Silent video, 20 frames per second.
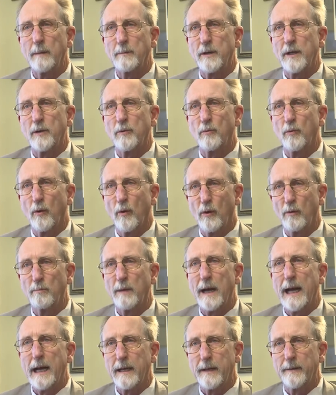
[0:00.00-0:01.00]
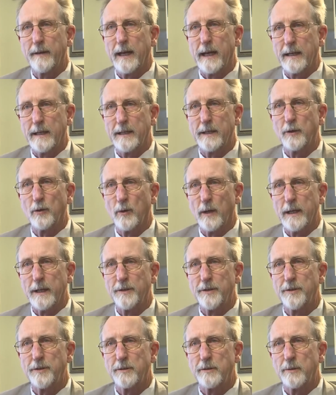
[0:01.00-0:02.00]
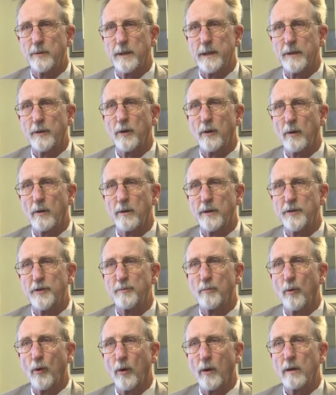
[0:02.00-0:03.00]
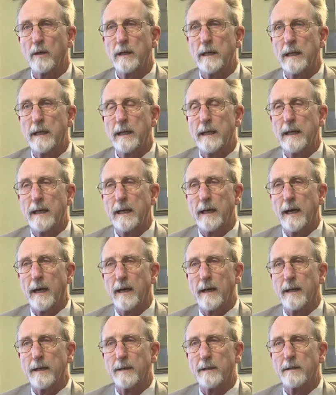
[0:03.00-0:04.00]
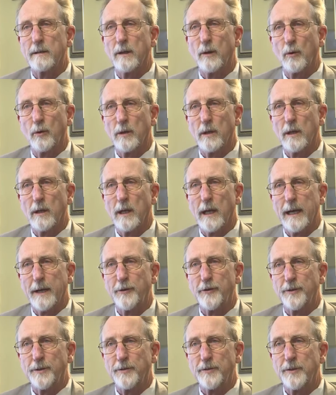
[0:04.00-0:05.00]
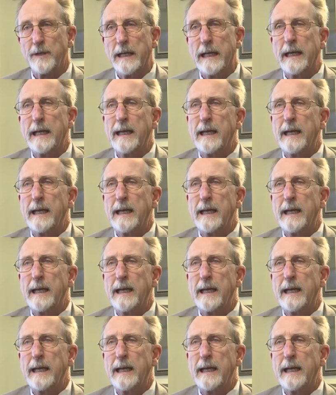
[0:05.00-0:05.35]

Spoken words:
I'm going to roll back that increase to encourage more local elections.